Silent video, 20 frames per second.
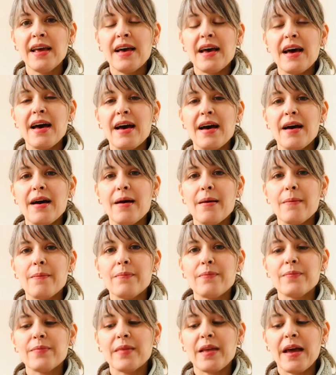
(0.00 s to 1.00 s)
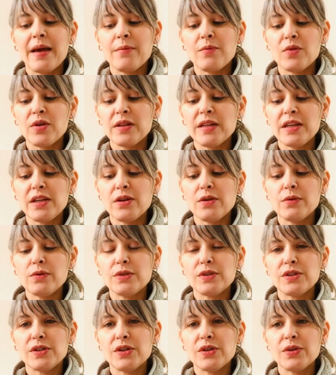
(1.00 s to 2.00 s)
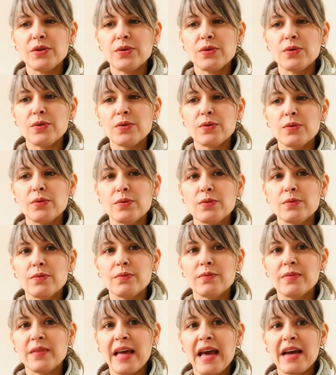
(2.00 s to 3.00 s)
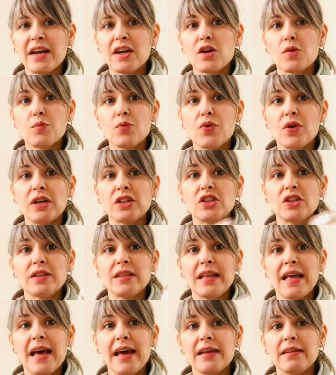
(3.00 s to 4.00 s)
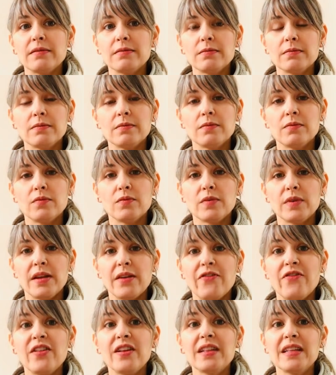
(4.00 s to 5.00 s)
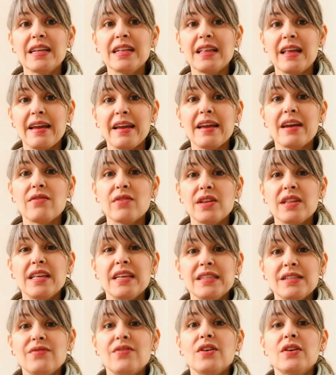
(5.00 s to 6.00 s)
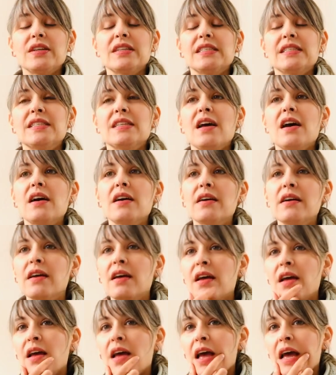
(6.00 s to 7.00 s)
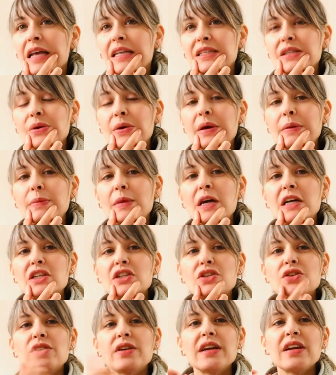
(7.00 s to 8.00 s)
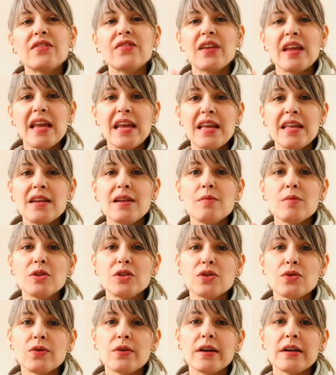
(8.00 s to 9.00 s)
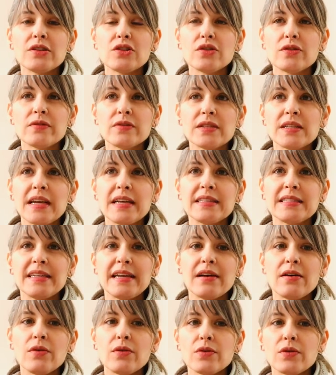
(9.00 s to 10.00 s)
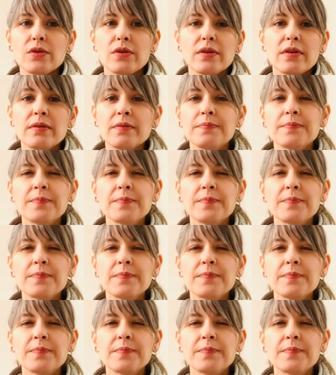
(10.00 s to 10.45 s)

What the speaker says: I'm really used to that compression, that feeling like everything's very snug, and so I'm not sure if in a Medora I should have sized down, or